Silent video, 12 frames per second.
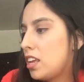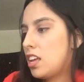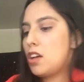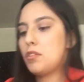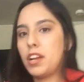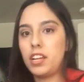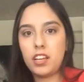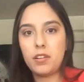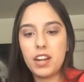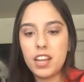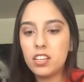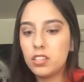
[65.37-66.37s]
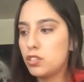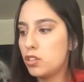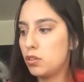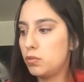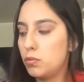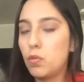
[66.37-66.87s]
Alright, y'all ready?
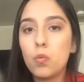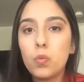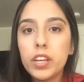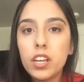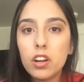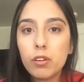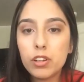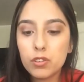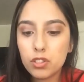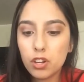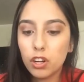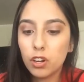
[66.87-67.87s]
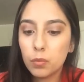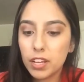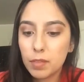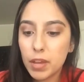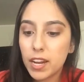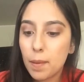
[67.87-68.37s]
So, we are going to start with
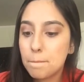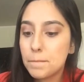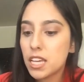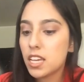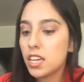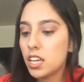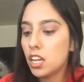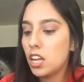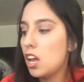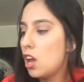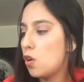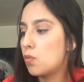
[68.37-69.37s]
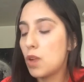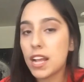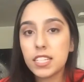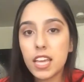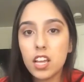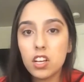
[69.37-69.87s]
making a big
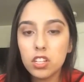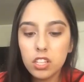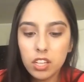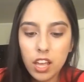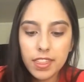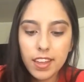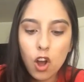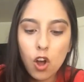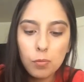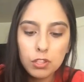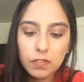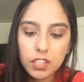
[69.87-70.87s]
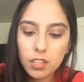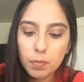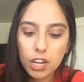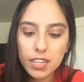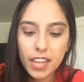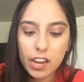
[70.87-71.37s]
rectangle that almost fills up our
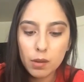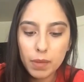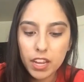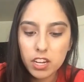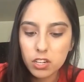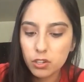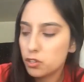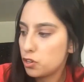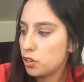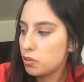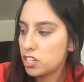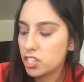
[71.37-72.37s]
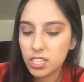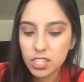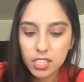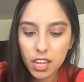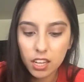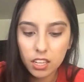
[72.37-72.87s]
entire page, and I'll show you in just a sec.